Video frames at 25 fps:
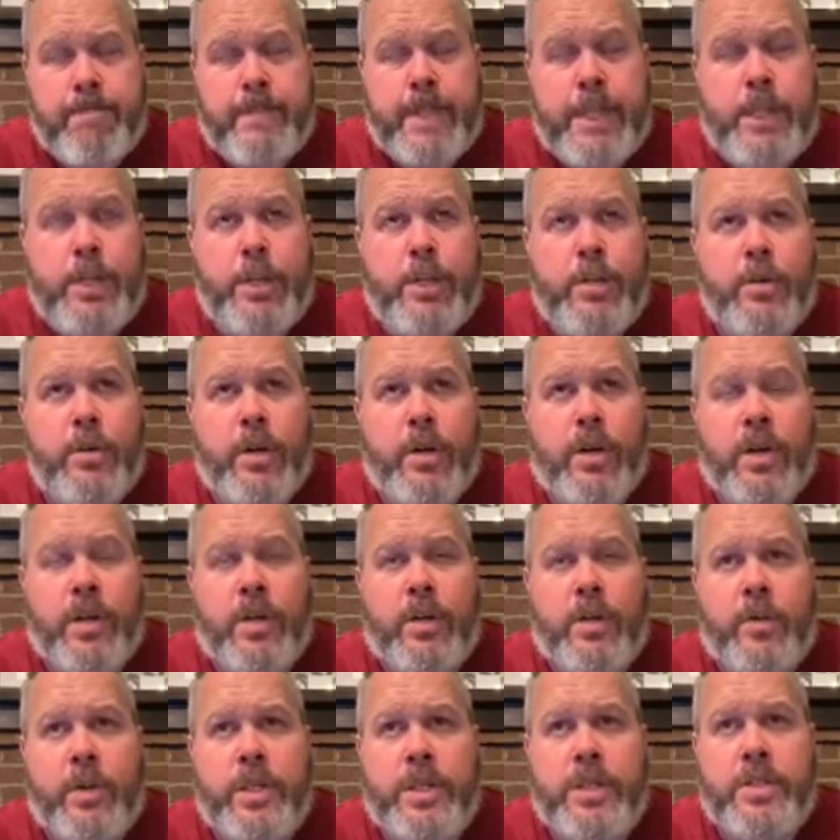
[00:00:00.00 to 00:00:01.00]
You are
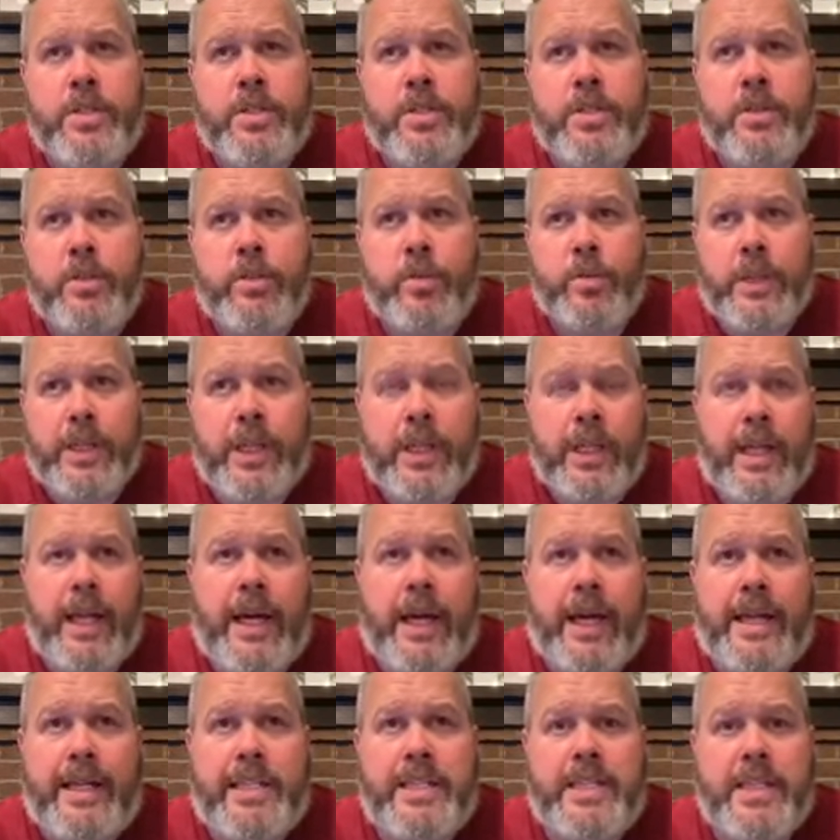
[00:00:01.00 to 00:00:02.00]
going to
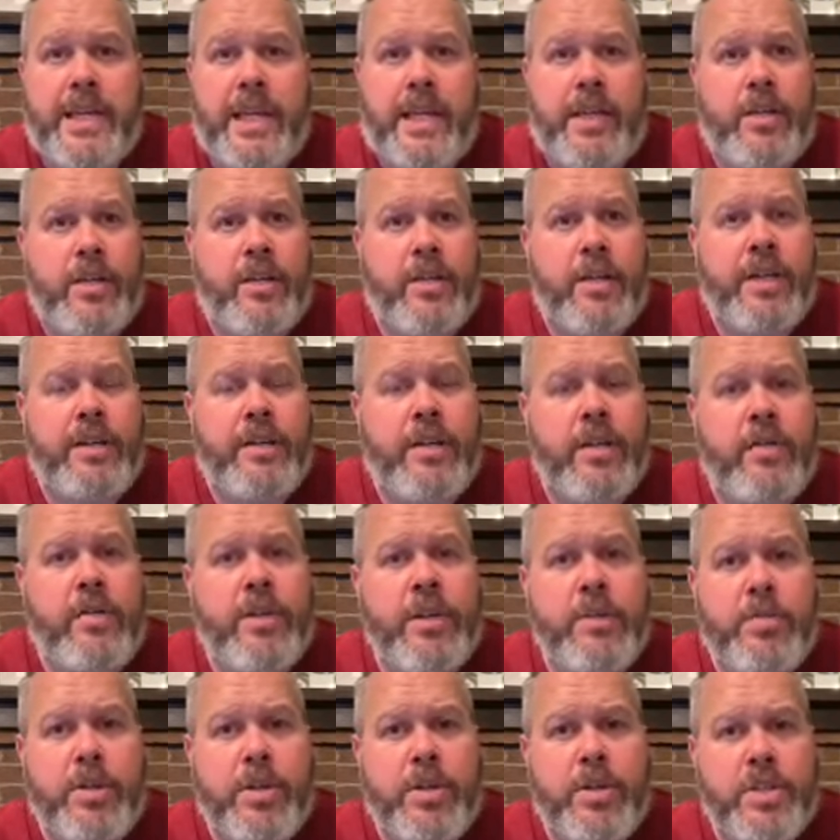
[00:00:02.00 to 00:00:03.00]
realize that you're not the
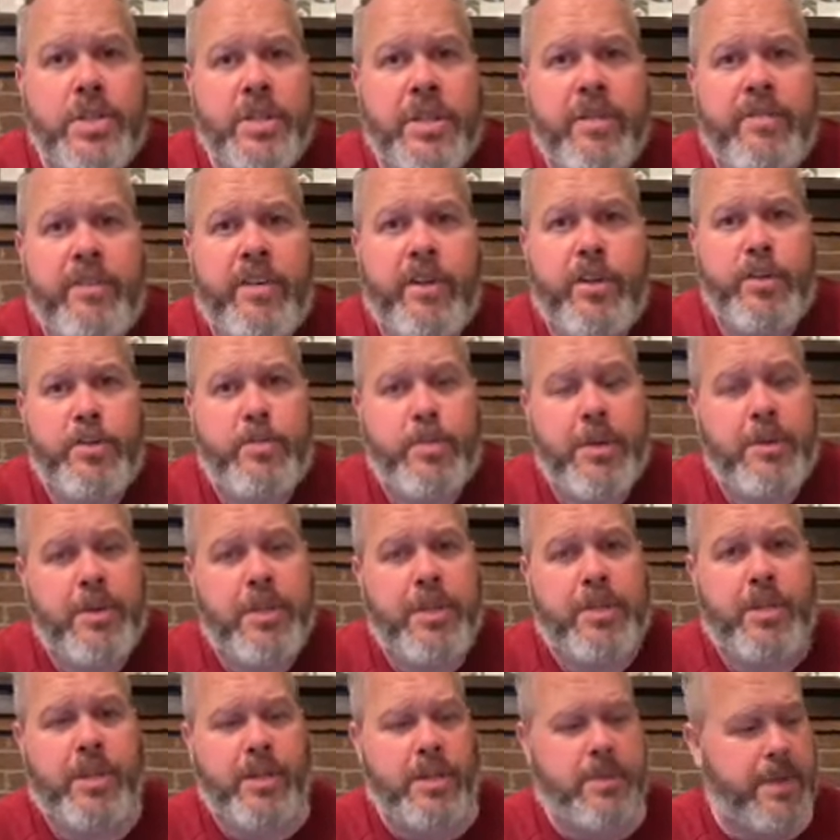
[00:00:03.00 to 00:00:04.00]
only person that falls. Remember, I
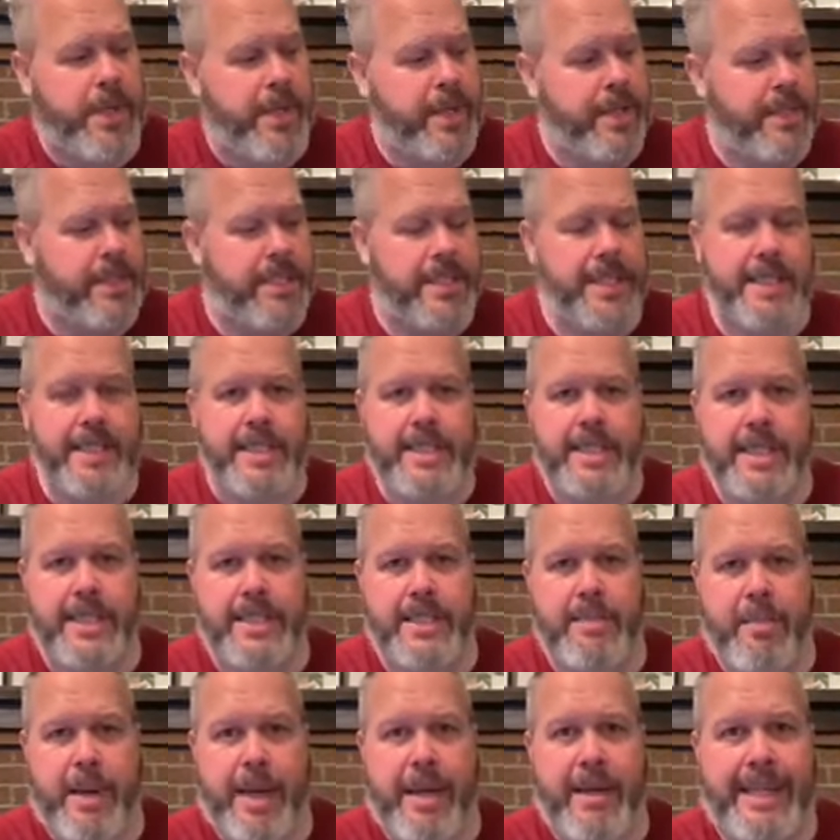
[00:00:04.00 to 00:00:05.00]
talked about it. This is
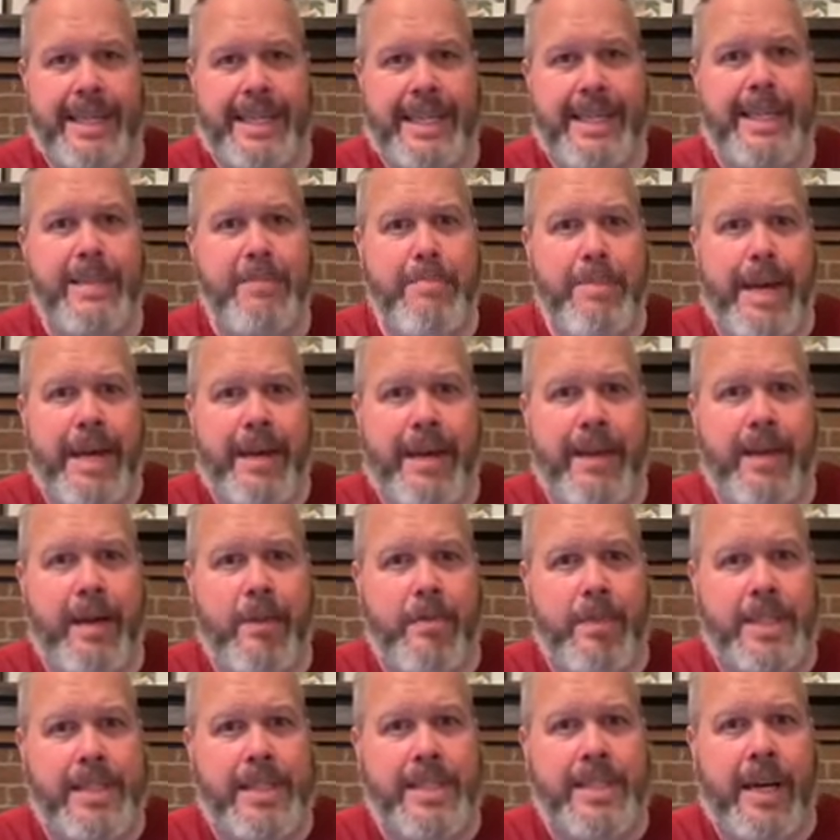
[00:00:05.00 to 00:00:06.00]
about getting back
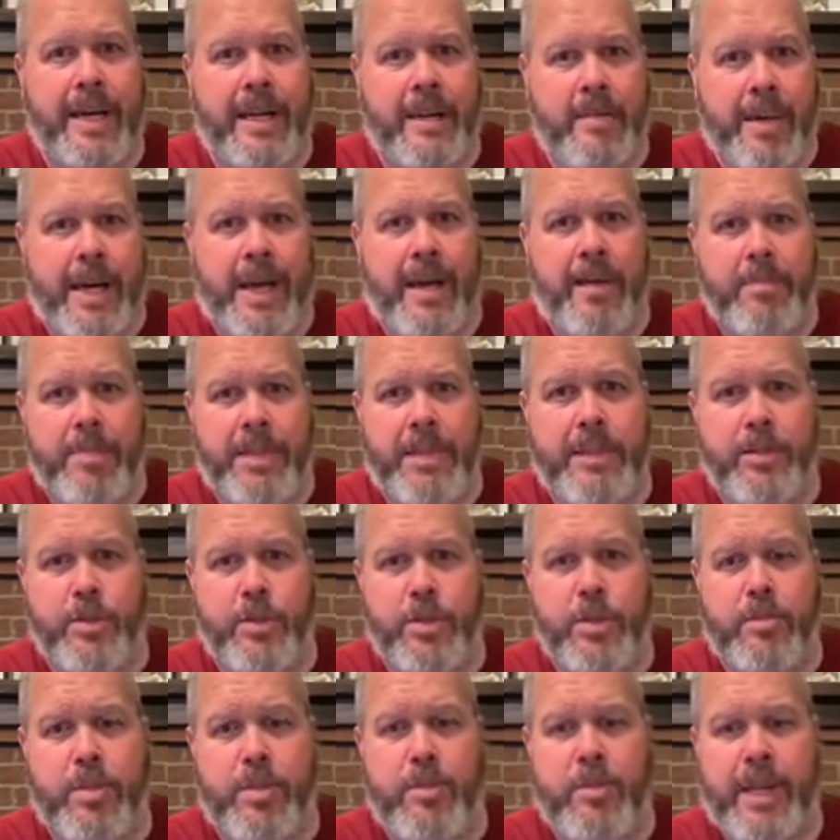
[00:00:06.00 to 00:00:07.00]
up. It's not about being
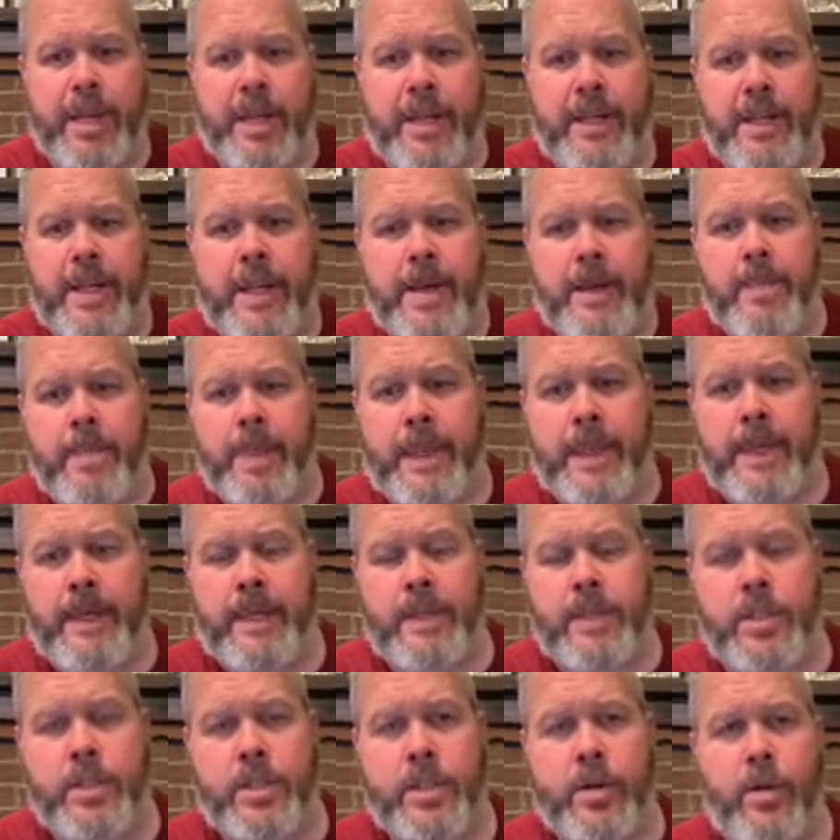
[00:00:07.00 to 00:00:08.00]
Superman.
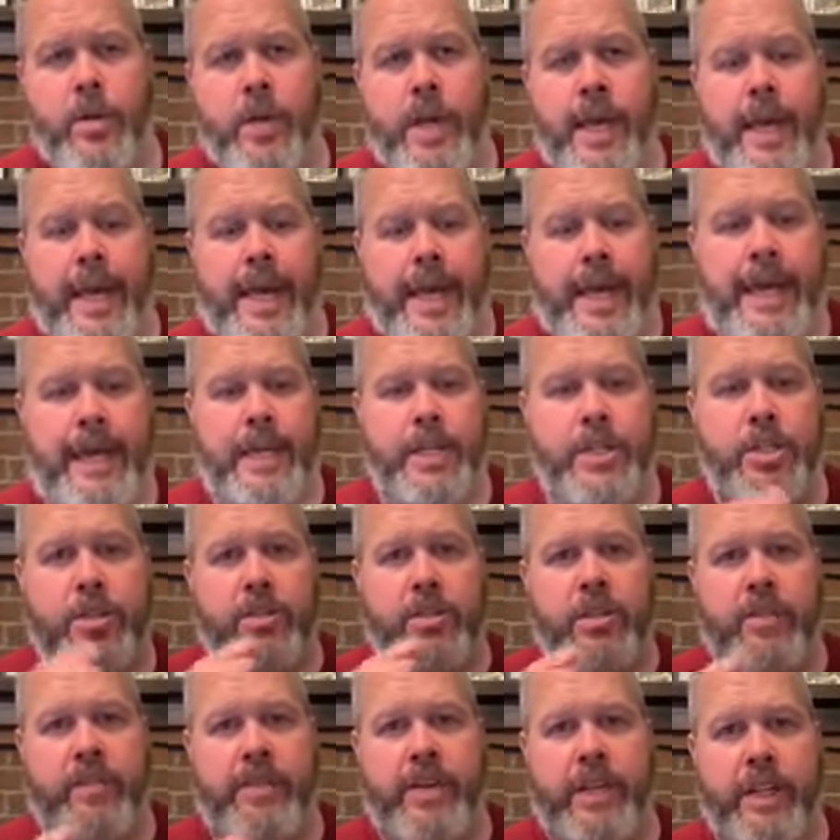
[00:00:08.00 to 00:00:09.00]
And so as you
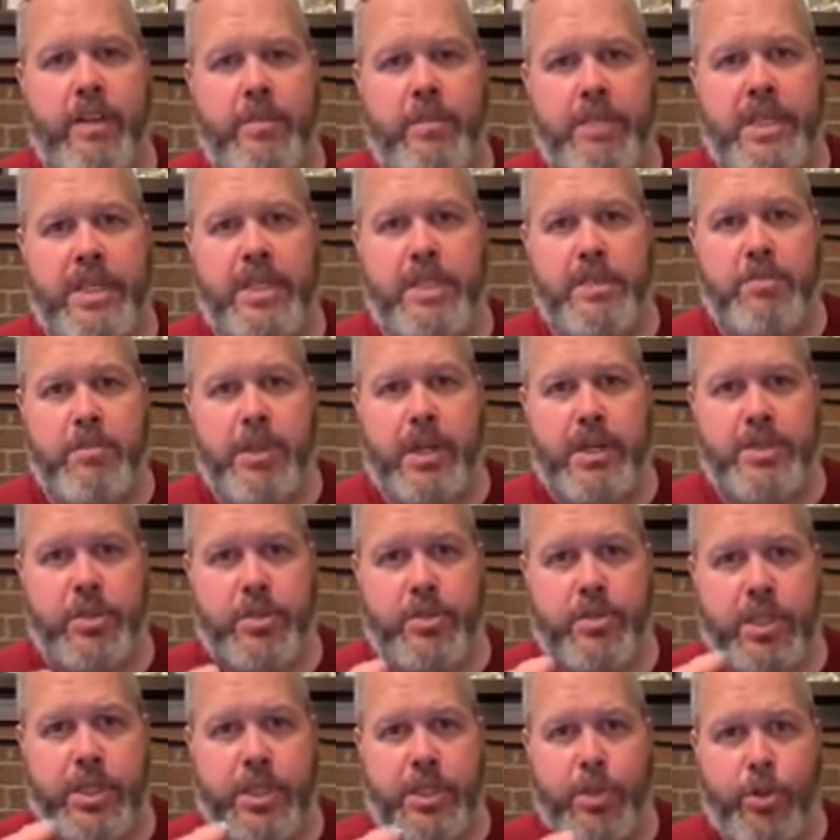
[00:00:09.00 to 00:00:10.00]
develop these
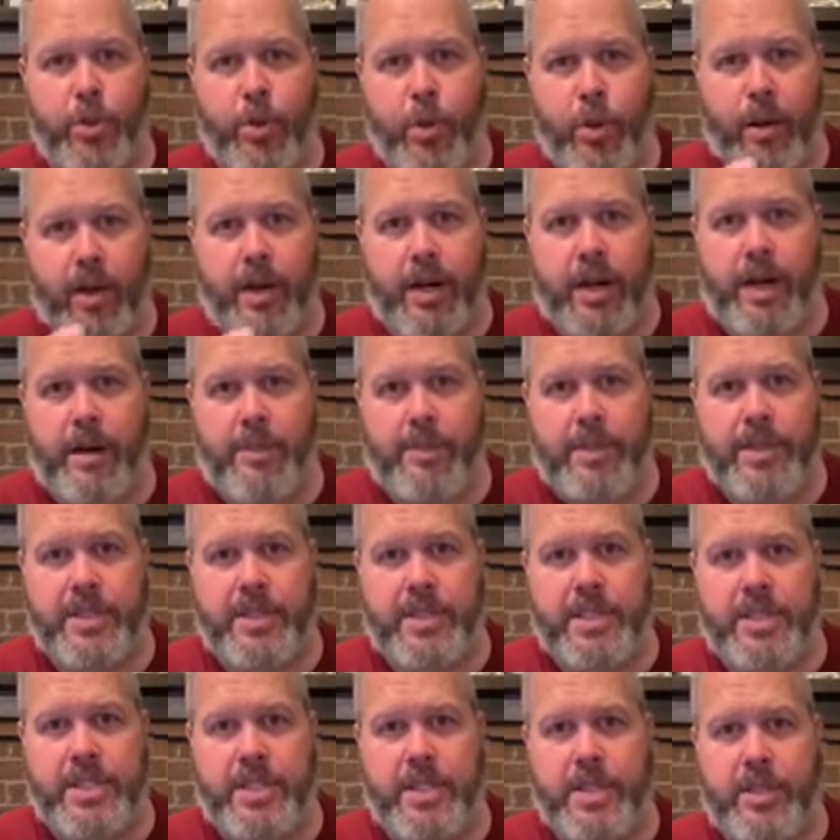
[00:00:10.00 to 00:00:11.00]
muscles, these core
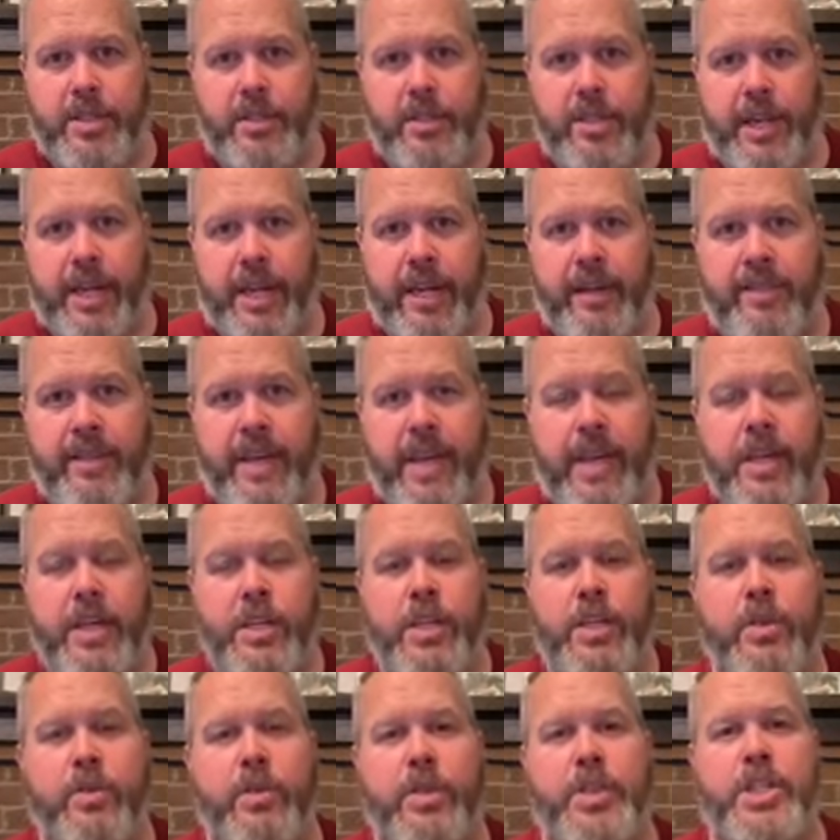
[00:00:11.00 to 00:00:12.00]
competencies in your life,
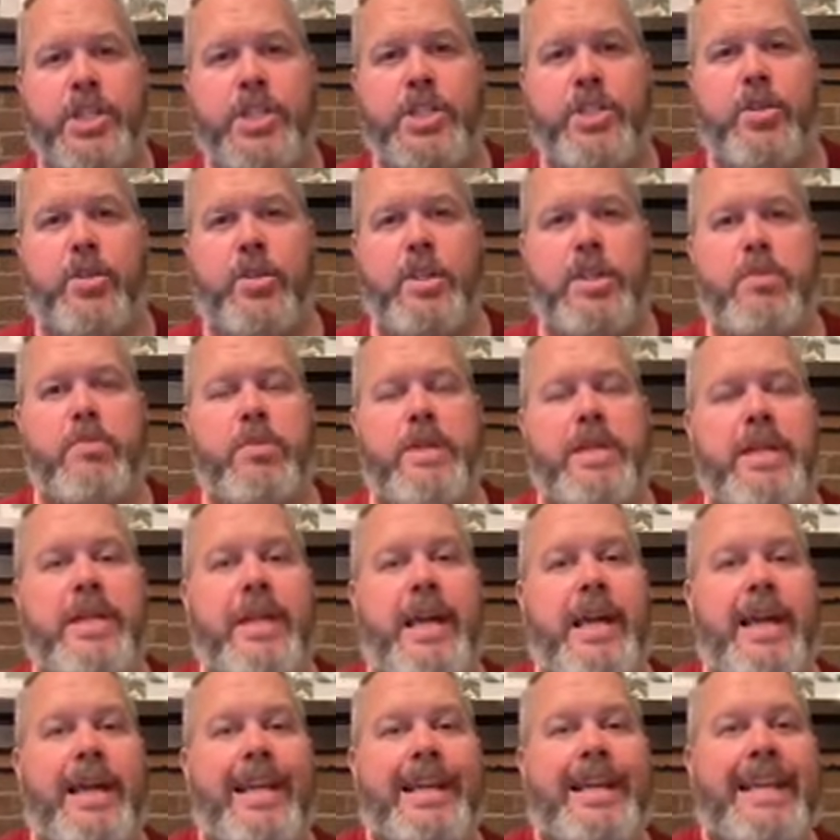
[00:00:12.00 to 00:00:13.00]
you're just going to be
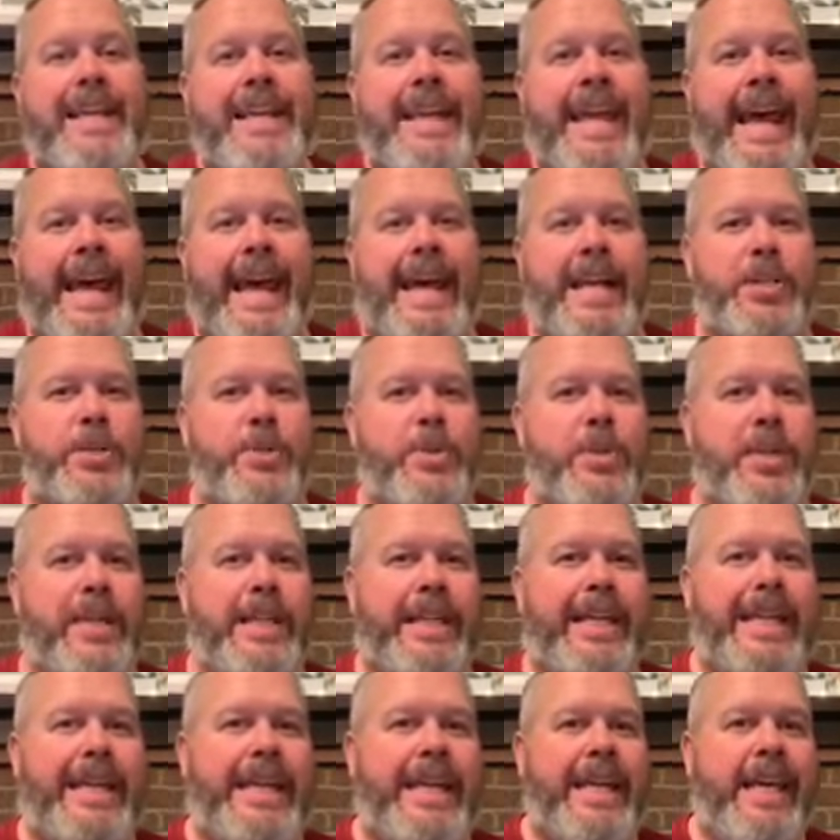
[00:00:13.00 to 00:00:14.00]

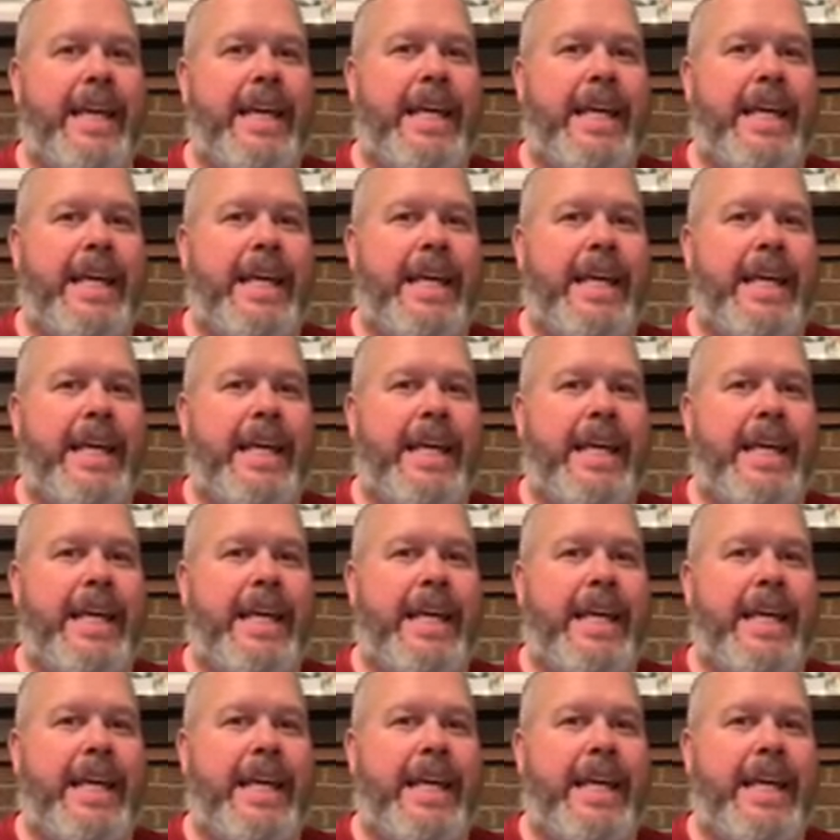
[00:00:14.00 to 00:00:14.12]
naturally